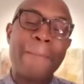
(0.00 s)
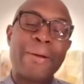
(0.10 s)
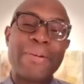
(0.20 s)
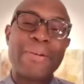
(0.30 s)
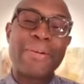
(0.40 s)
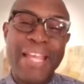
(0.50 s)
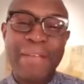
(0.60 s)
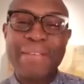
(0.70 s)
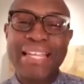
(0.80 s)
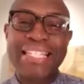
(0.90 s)
But her
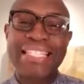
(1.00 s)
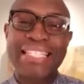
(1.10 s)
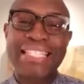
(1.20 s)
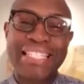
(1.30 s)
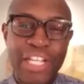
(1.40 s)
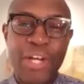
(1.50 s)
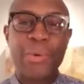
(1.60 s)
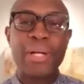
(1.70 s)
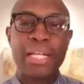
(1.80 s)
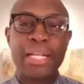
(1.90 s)
name is
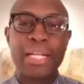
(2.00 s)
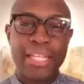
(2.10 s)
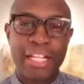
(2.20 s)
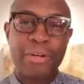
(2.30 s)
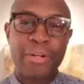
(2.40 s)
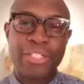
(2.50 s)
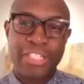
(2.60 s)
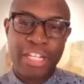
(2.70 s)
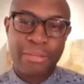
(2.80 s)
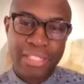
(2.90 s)
Theo
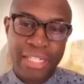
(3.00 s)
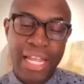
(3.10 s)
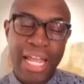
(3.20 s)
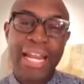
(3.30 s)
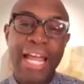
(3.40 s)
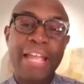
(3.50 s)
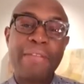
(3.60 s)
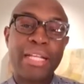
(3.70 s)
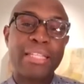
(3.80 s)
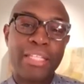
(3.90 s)
Gilbert-Jamison, and I
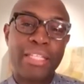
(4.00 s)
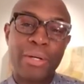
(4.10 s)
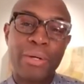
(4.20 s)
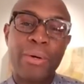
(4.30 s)
met Theo